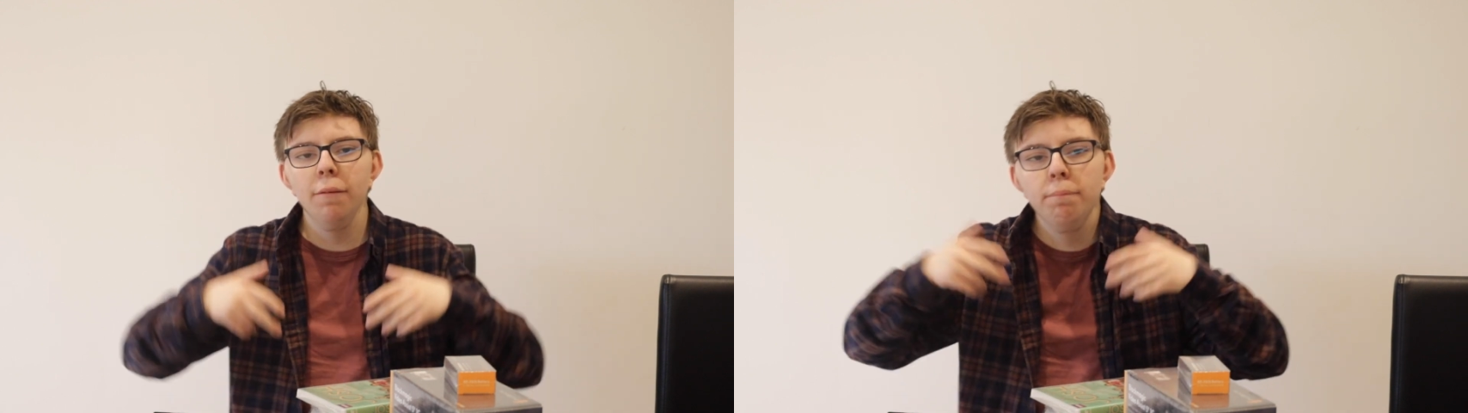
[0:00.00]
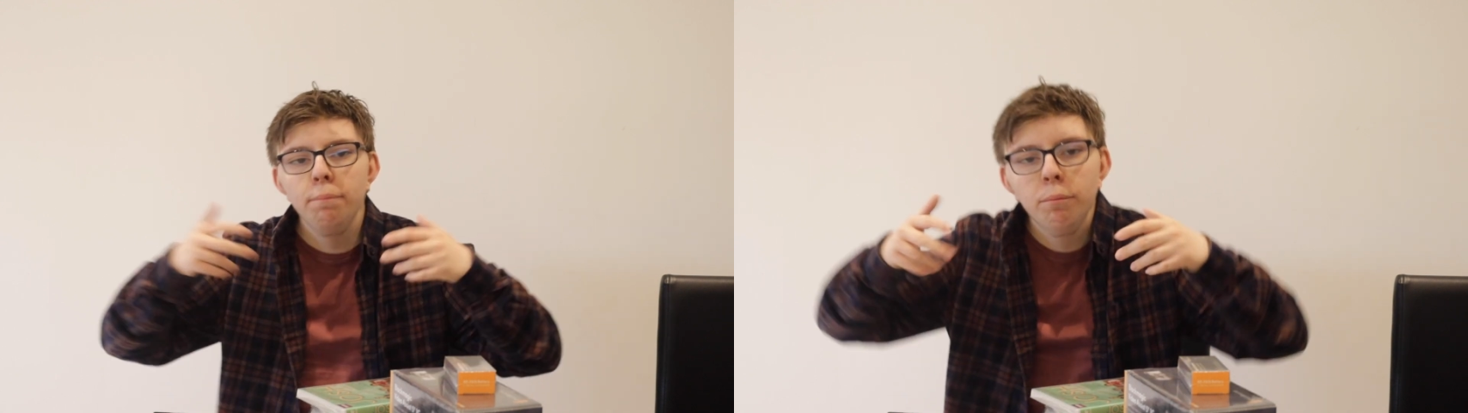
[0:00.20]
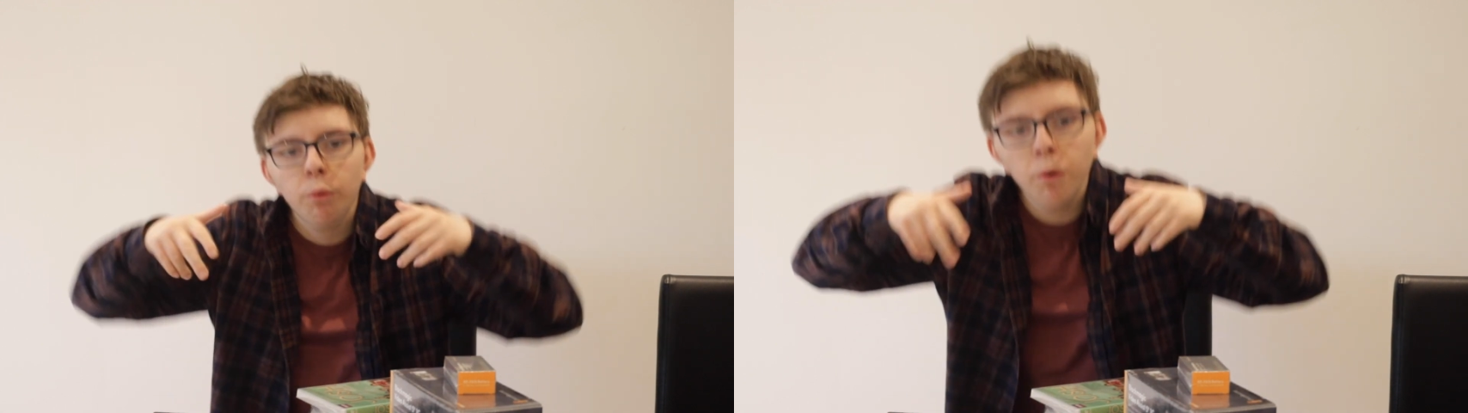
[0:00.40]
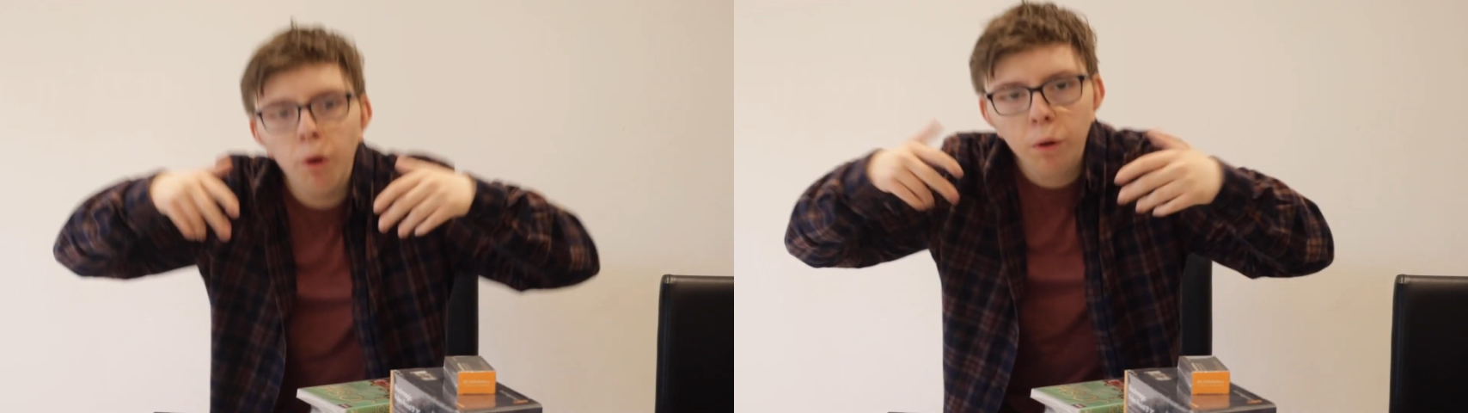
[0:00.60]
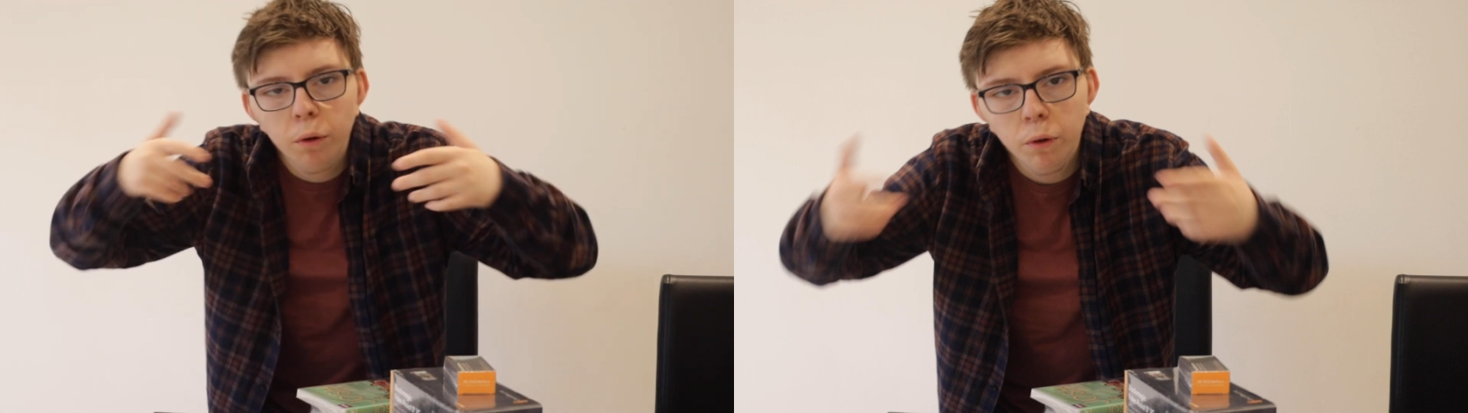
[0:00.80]

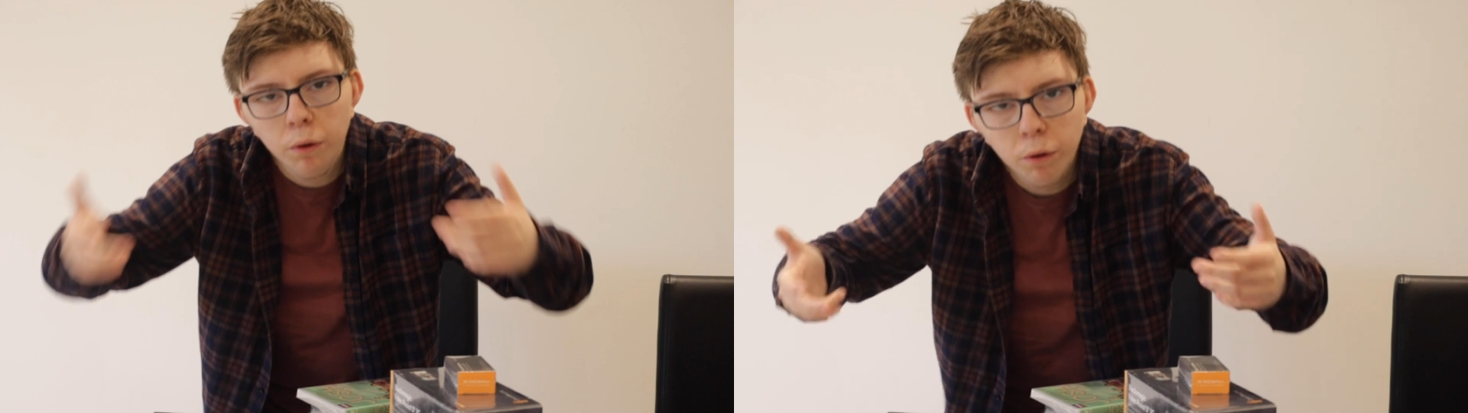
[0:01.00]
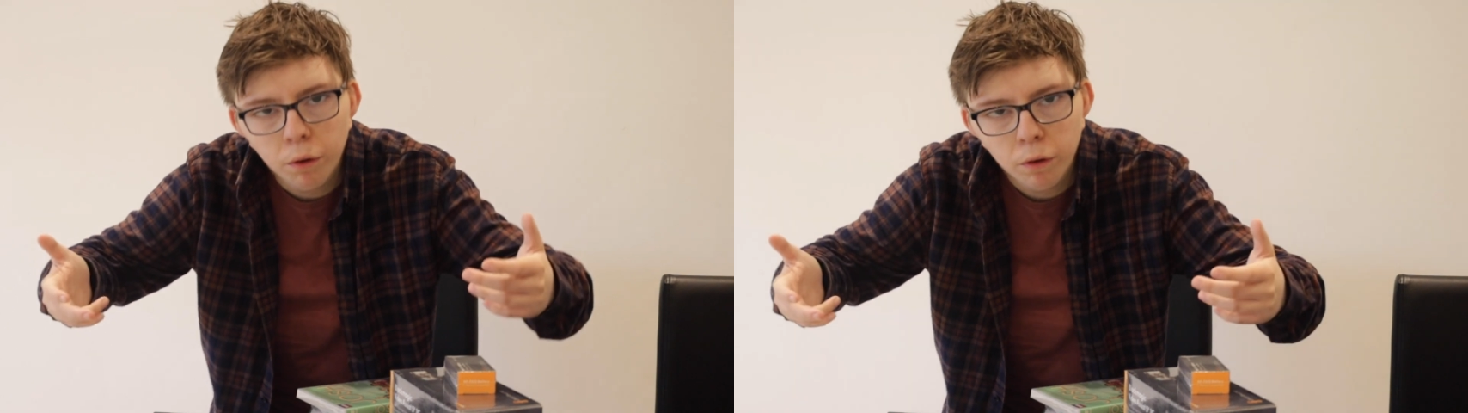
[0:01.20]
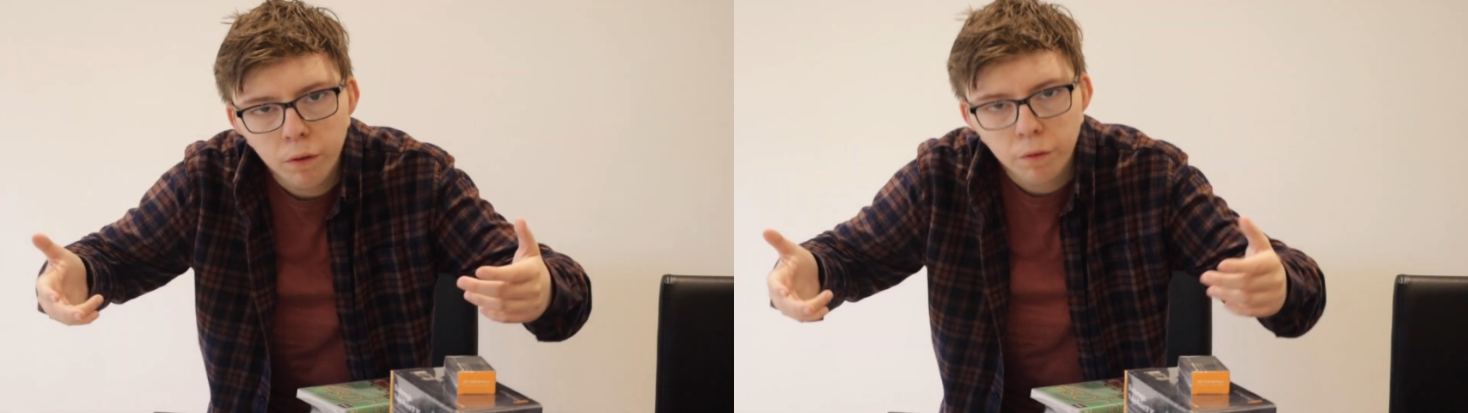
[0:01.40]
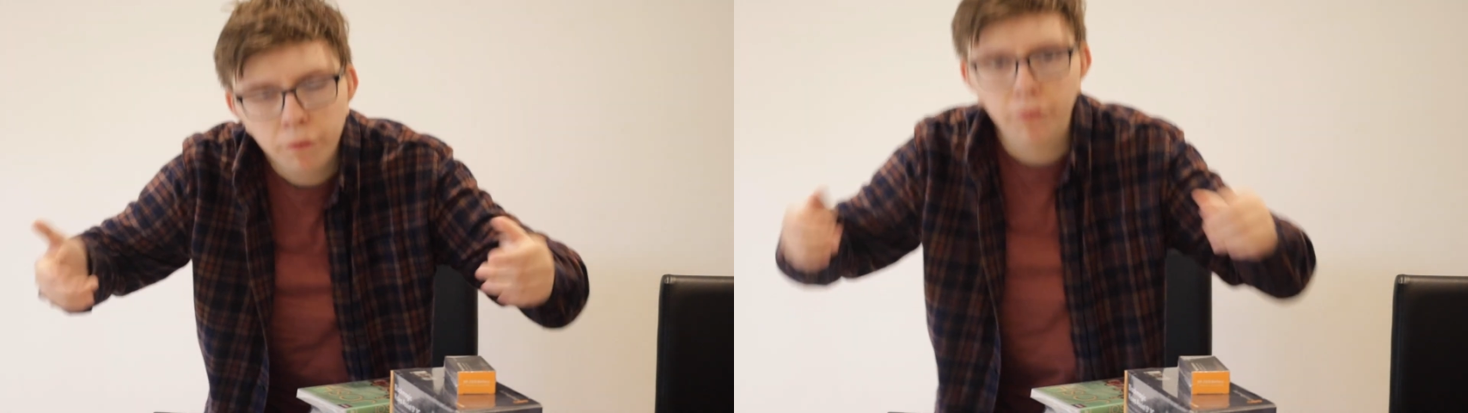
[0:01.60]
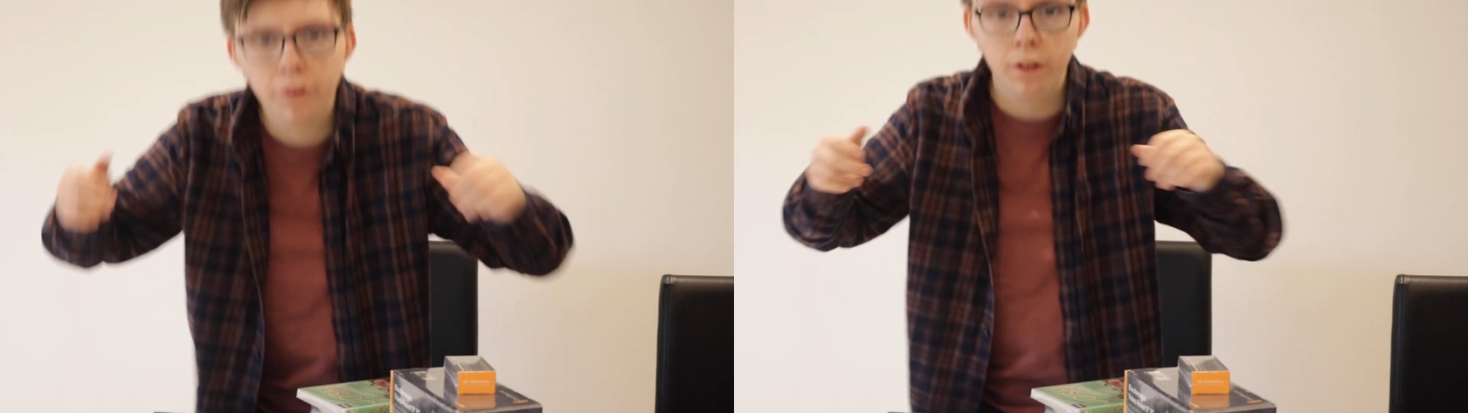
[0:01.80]

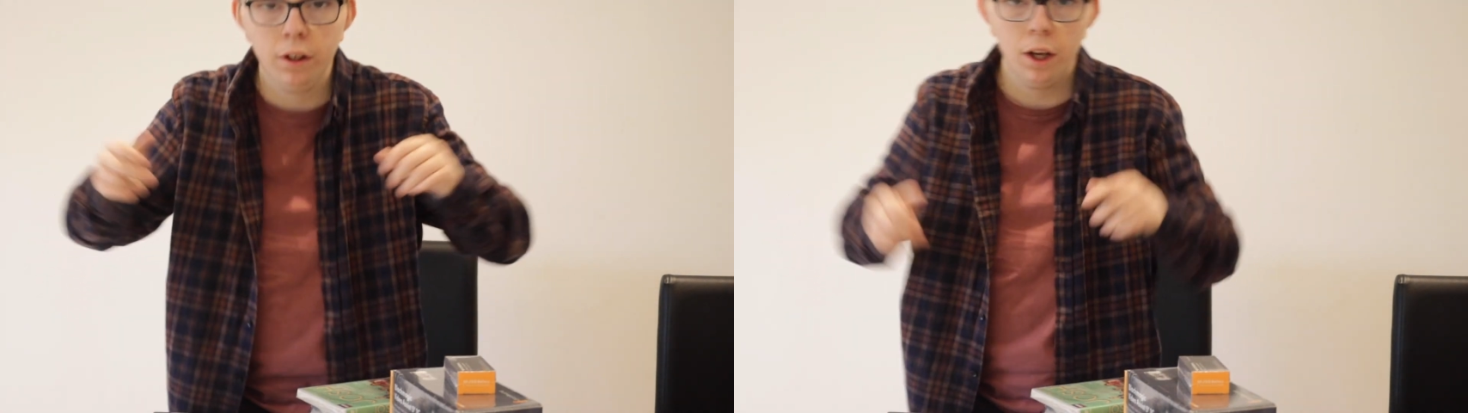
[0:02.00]
improved.